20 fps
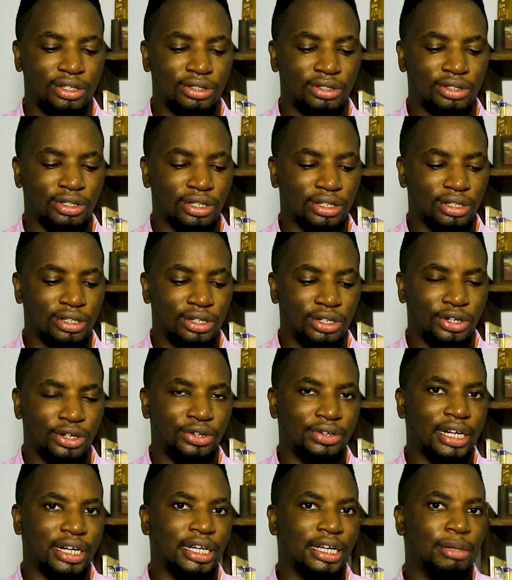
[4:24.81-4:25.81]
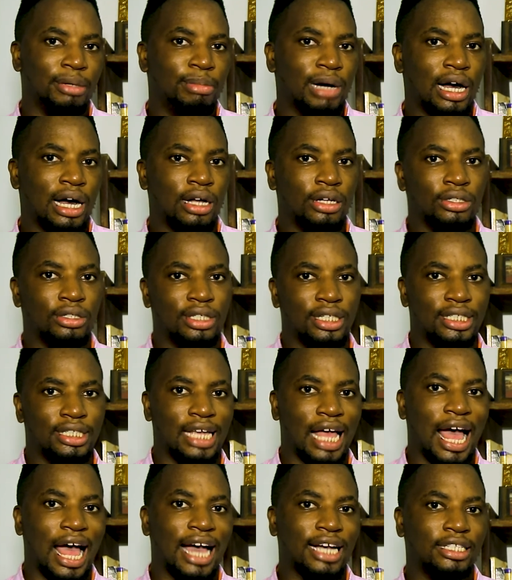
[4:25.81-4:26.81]
to create cabals, and
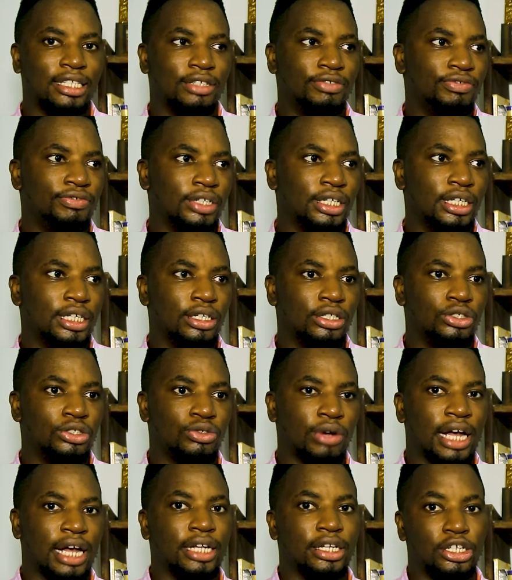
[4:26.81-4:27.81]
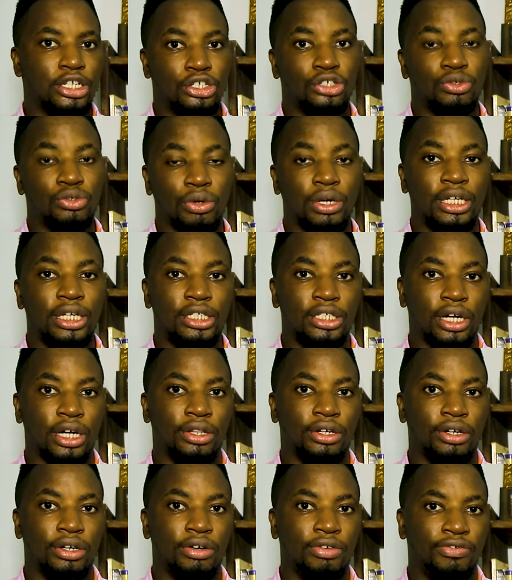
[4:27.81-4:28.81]
to actively try and destroy each
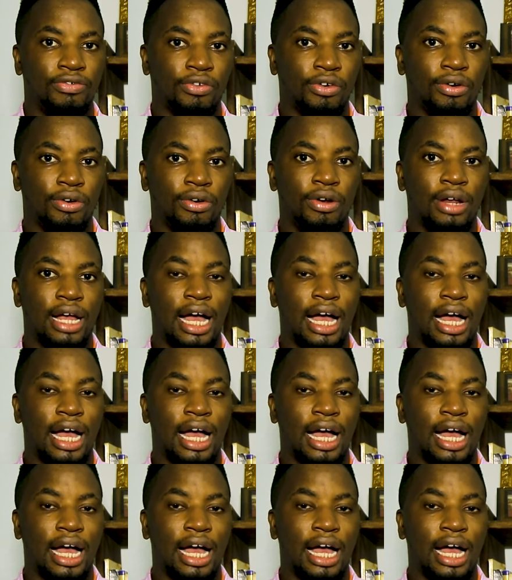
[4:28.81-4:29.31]
other for